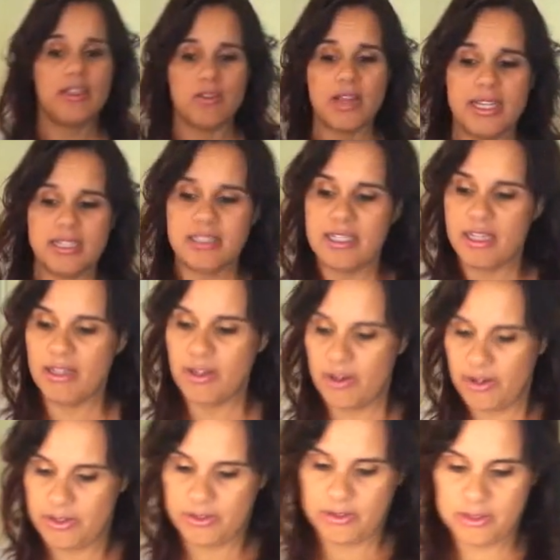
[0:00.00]
You guys tell her.
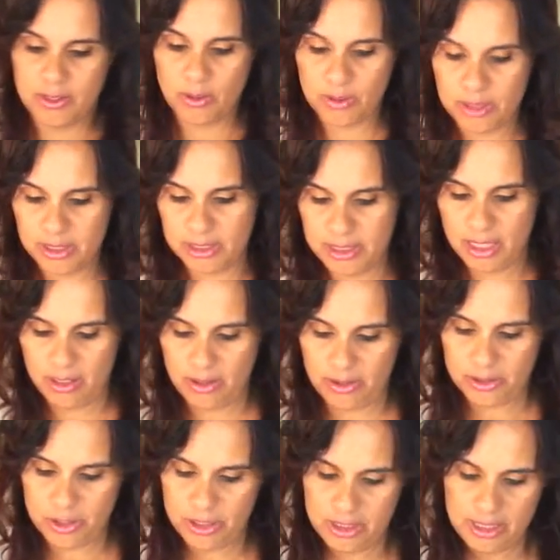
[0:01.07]
I don't care. Totally Bring
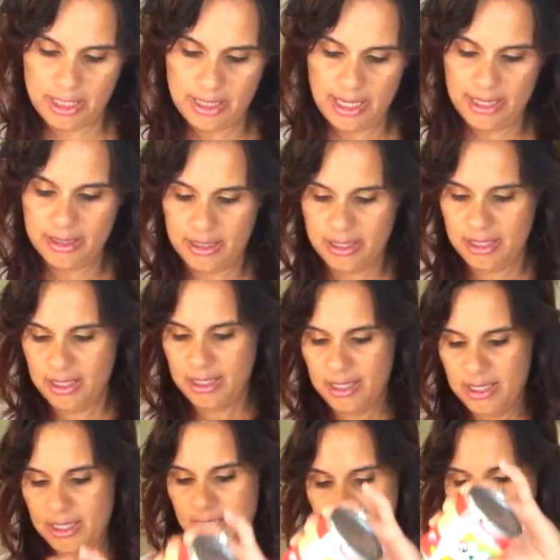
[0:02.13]
her, it on, Grandma.
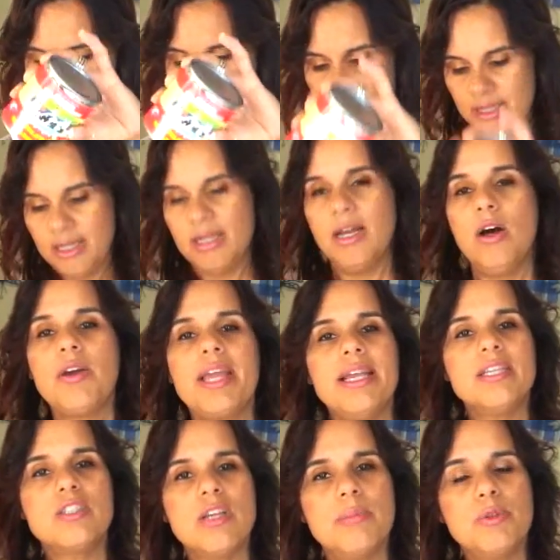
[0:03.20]
Okay,
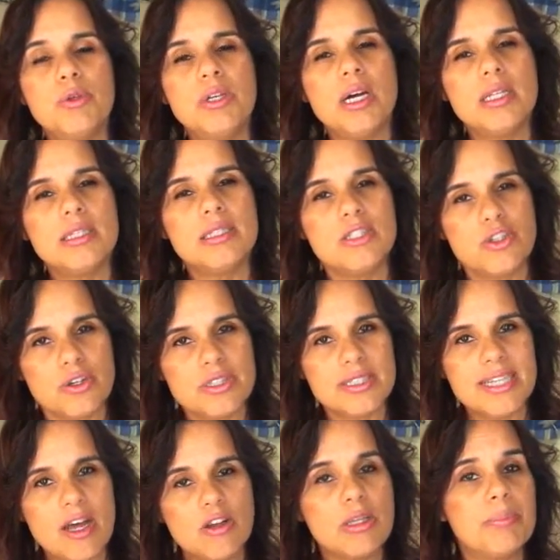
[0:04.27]
so I'm doing all the desserts
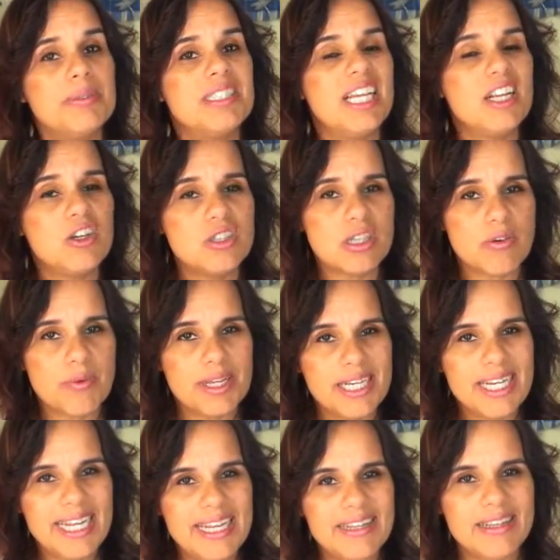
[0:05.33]
now. The potatoes are already
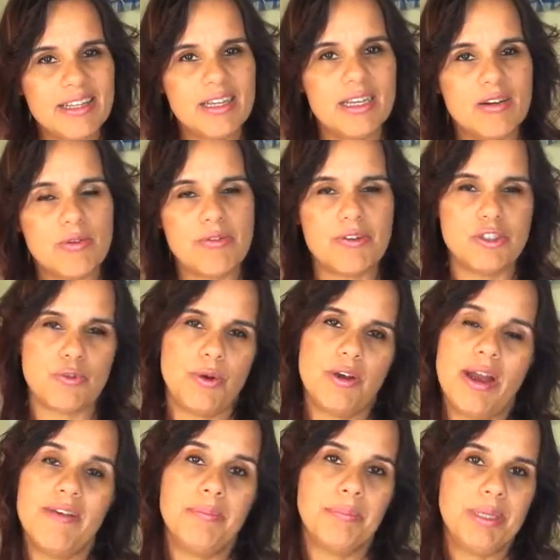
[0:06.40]
in the refrigerator.
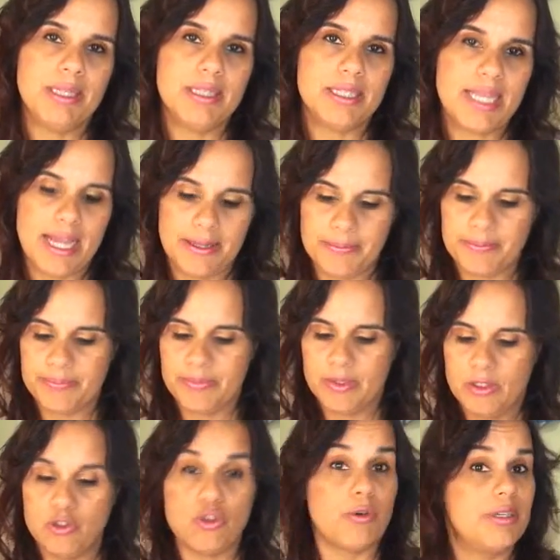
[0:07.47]
I haven't peeled it yet.
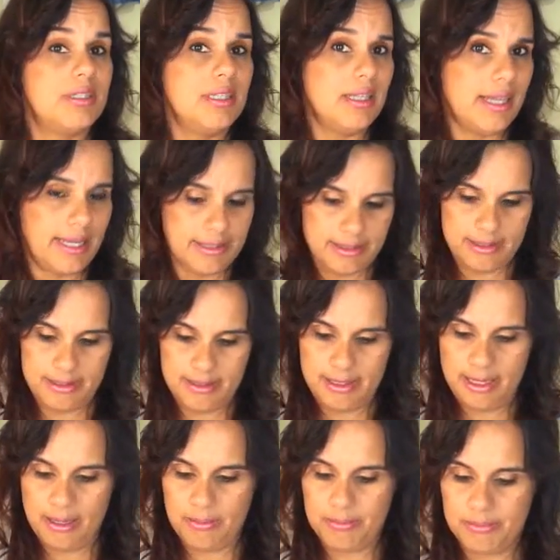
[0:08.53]
Jory still hasn't
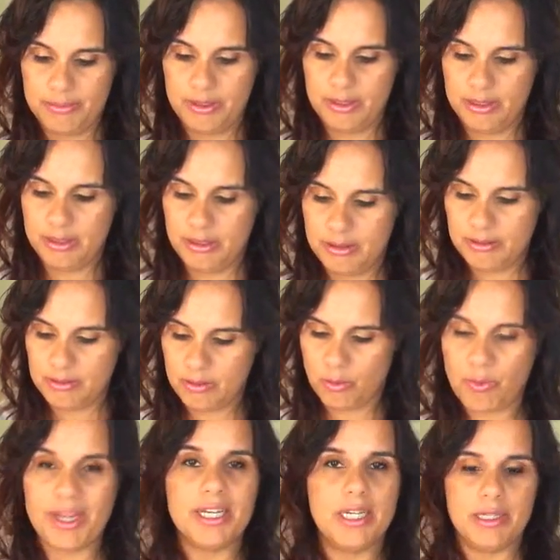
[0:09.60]
um,
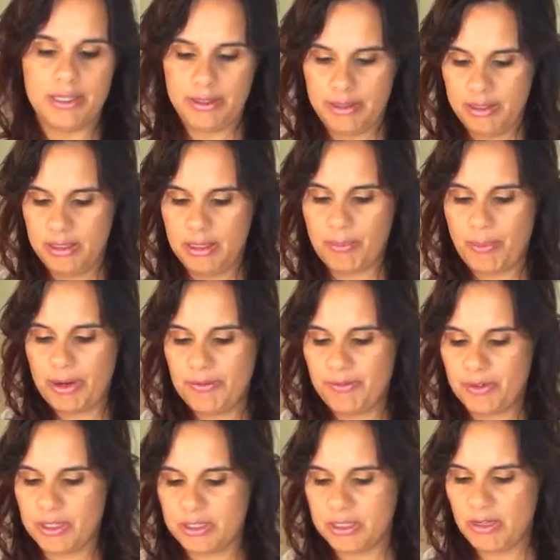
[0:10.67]
grated the bread for
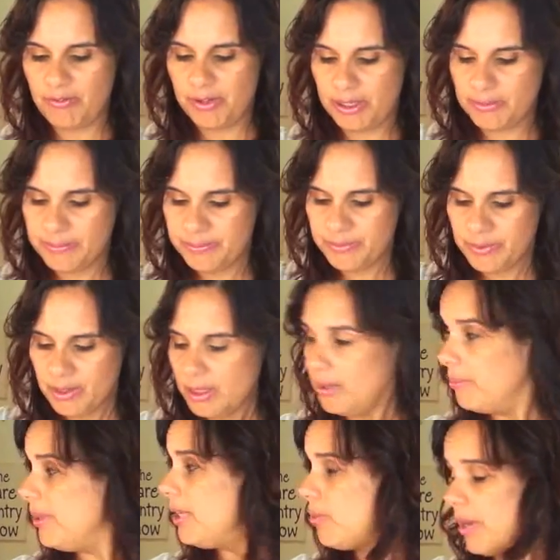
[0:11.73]
the stuffing.
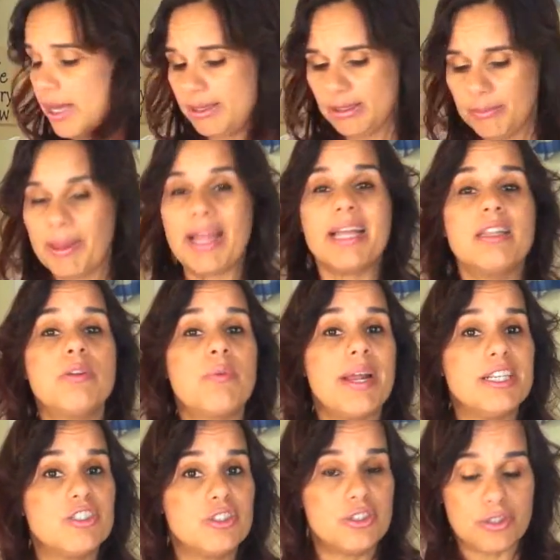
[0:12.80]
Meanwhile, back at the
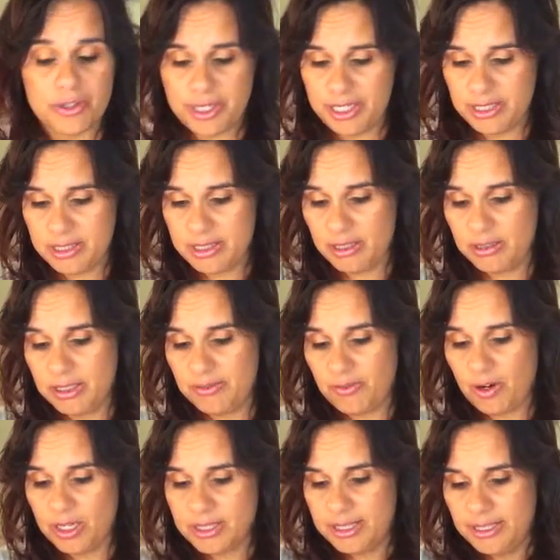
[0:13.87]
ranch, the turkey is still
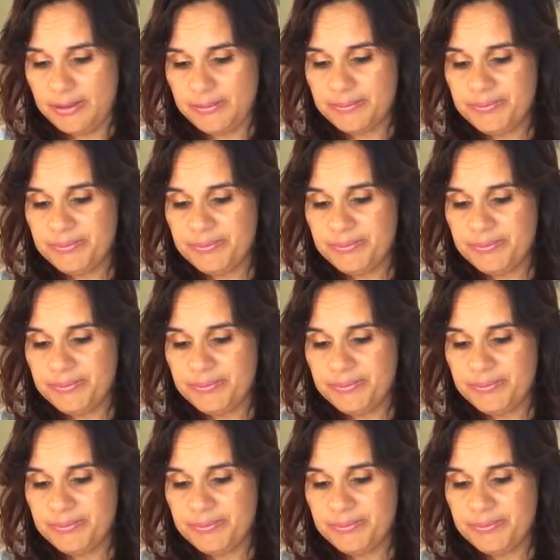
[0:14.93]
defrosting.